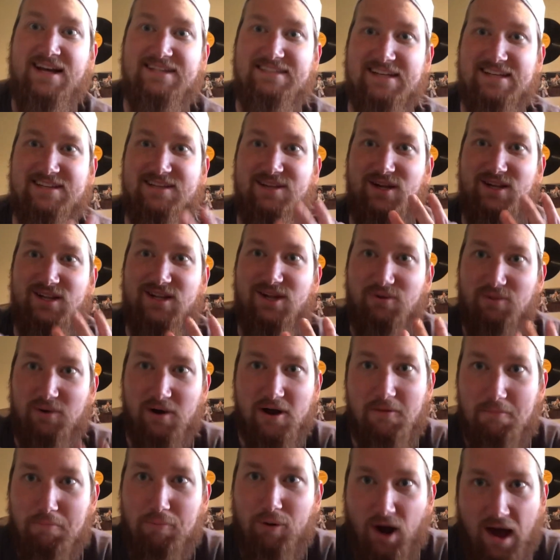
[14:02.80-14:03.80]
it's like the
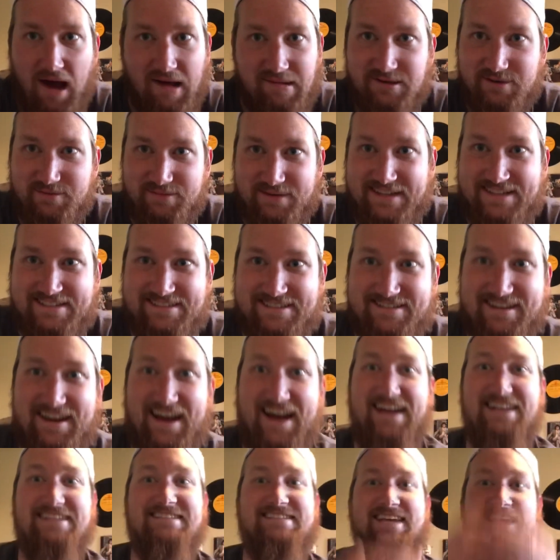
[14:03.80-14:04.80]
real problem is, you
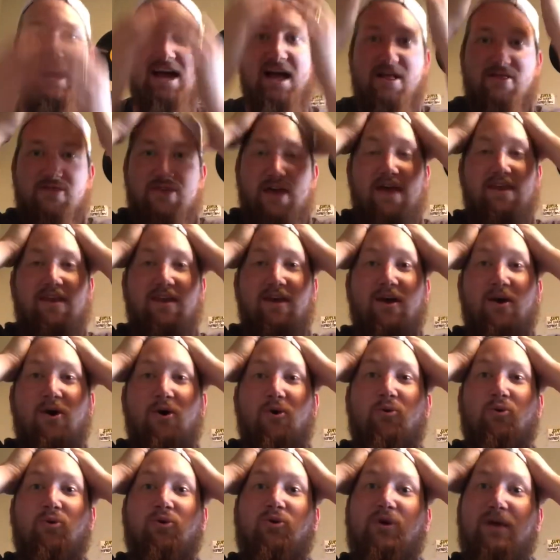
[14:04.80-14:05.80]
guys, that
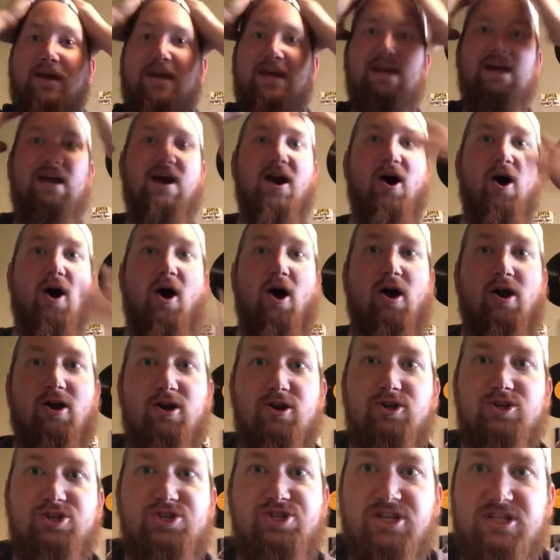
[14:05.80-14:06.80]
we
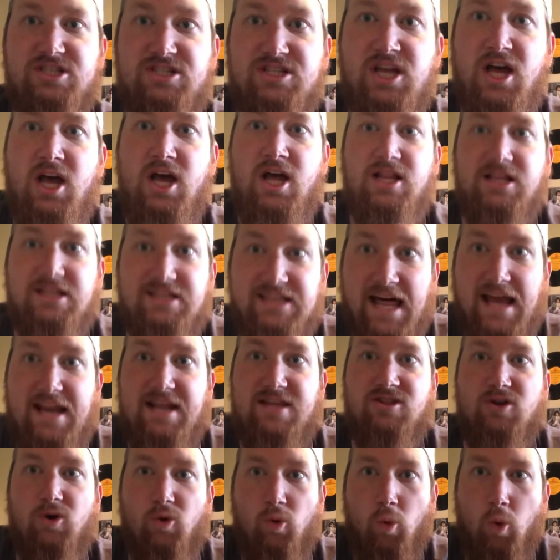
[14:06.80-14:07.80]
are just
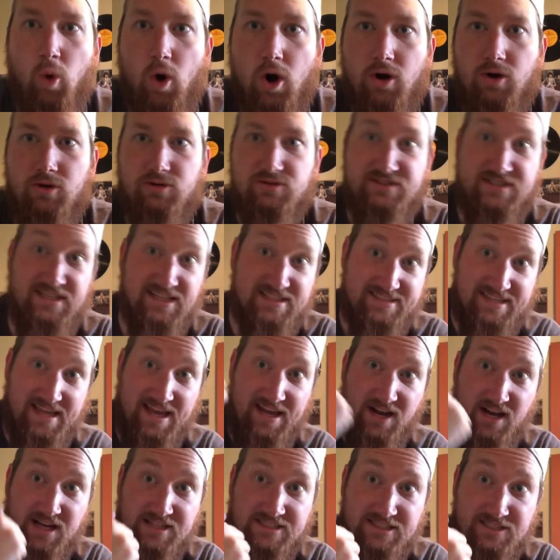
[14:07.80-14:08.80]
letting the world
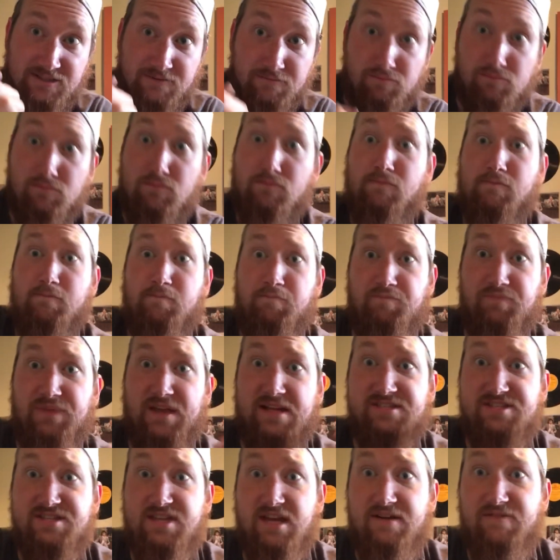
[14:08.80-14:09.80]
dictate us
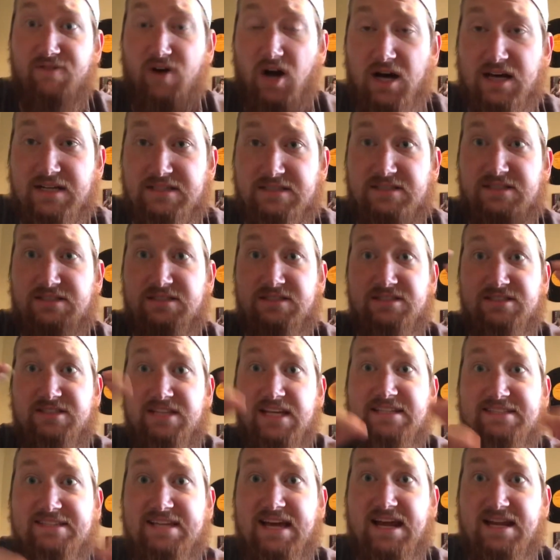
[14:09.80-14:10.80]
instead of us
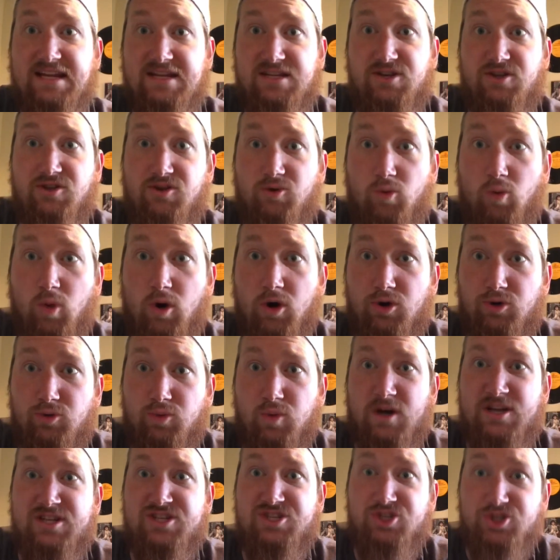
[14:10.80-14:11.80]
dictating to the world
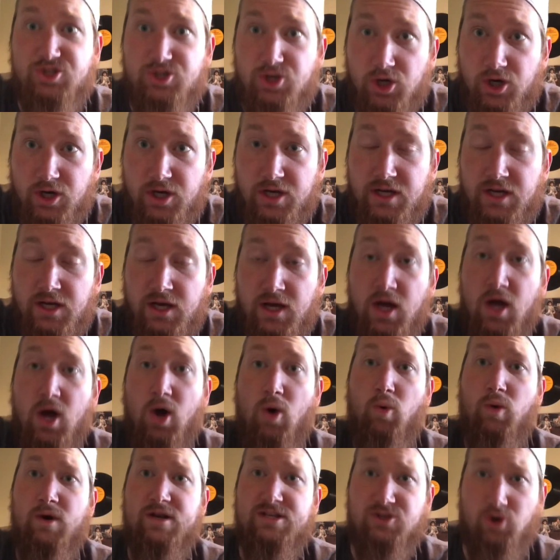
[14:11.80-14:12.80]
what is good,
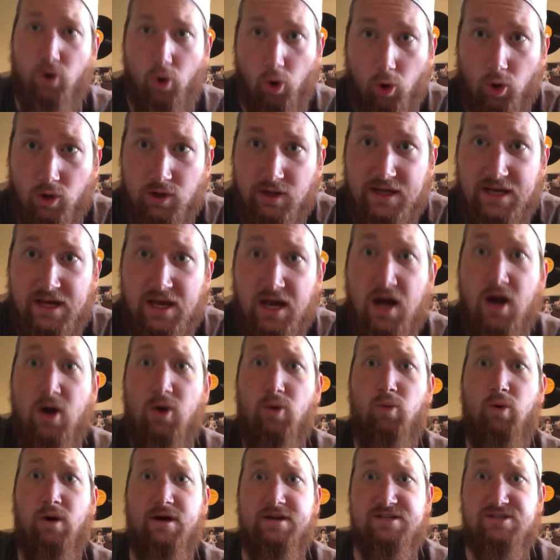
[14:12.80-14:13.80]
what is holy,
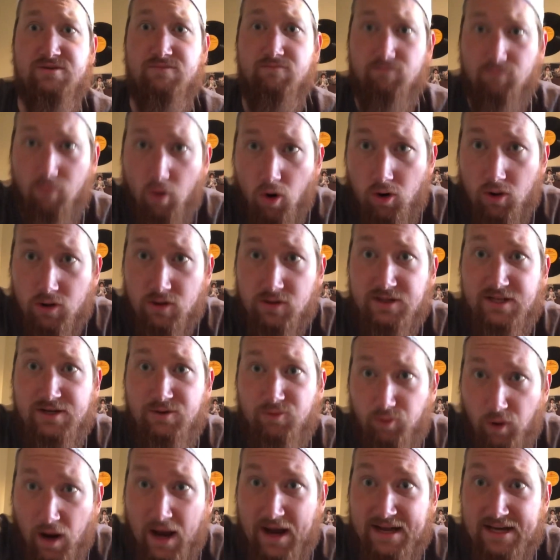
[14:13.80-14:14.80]
what is morally
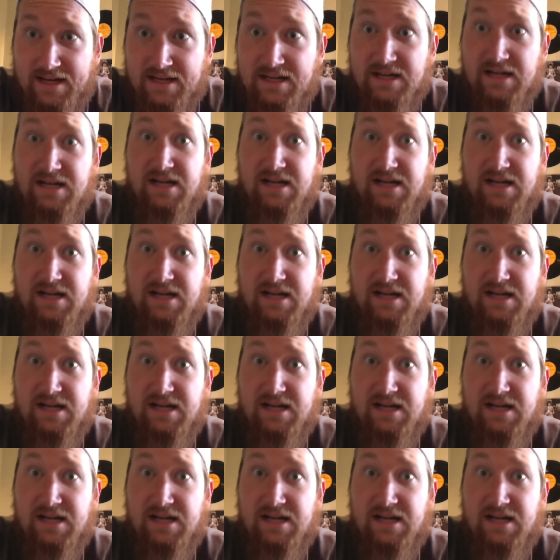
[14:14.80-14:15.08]
right.